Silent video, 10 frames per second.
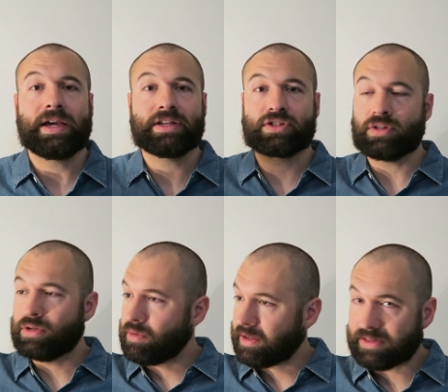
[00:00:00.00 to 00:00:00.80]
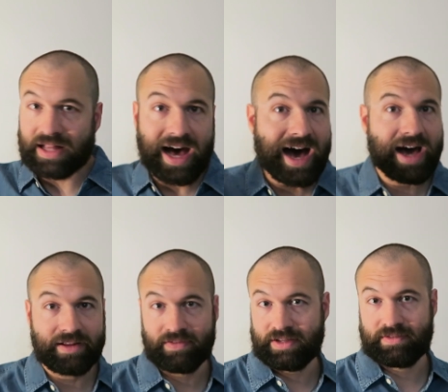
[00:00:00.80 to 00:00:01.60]
is to do a lot
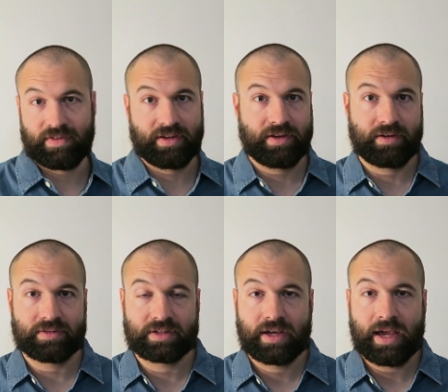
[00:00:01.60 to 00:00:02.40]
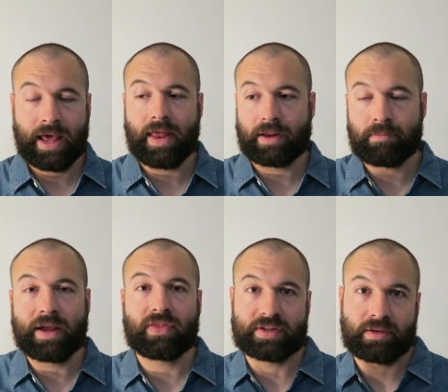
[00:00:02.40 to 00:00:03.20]
of these videos and like
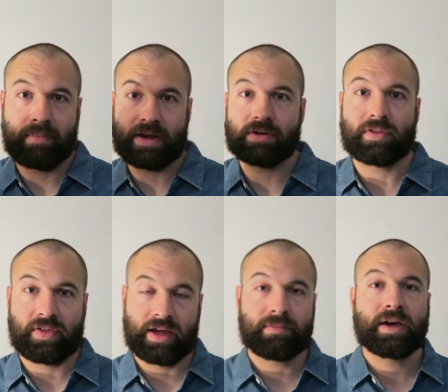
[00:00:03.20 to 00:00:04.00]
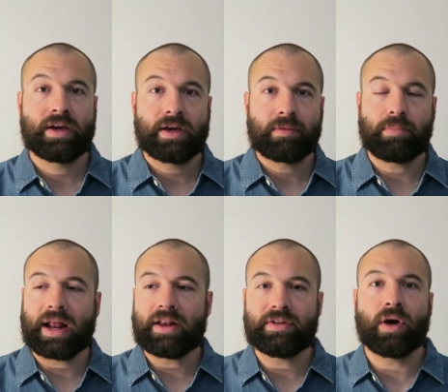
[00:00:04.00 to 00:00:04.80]
make this a major theme.
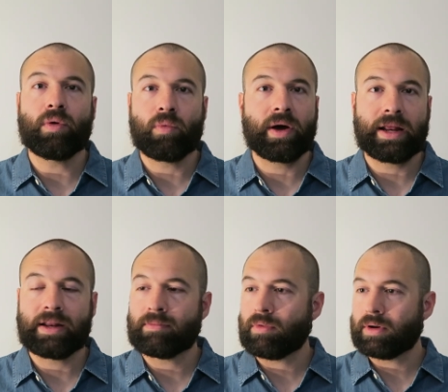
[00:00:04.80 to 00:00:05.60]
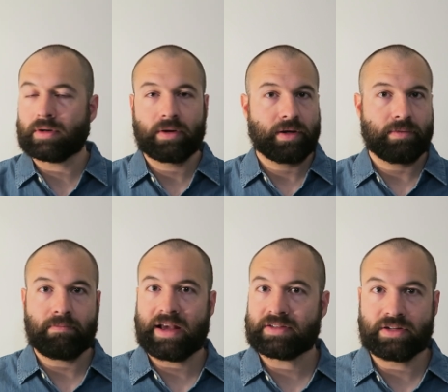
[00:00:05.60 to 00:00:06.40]
But I don't want any more
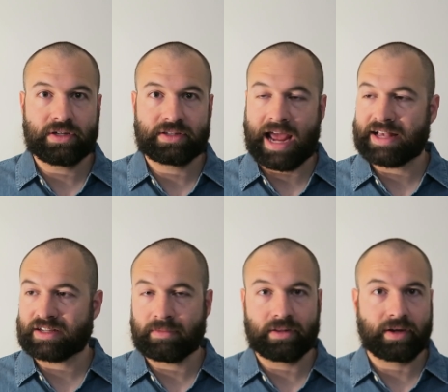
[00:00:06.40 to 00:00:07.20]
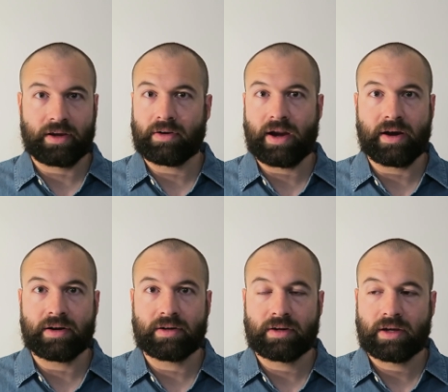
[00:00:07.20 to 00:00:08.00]
messages asking me to look at your
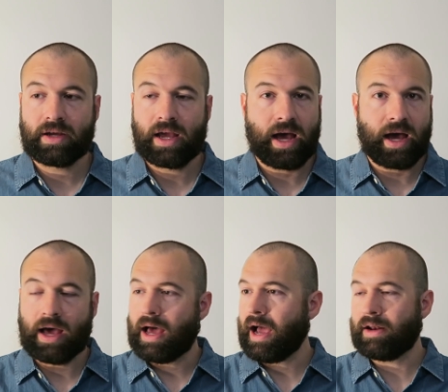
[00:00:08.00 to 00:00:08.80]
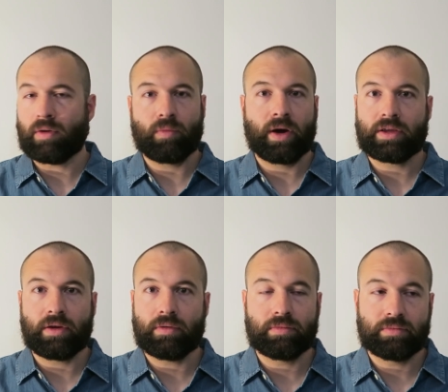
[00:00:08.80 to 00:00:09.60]
hair. I don't want
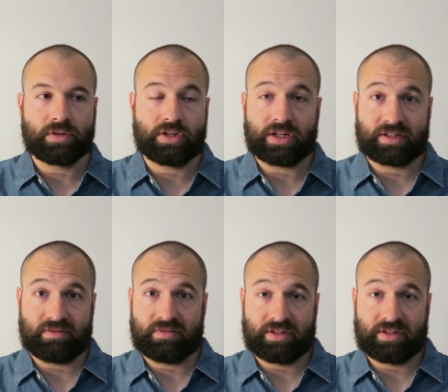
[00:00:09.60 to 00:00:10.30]
you just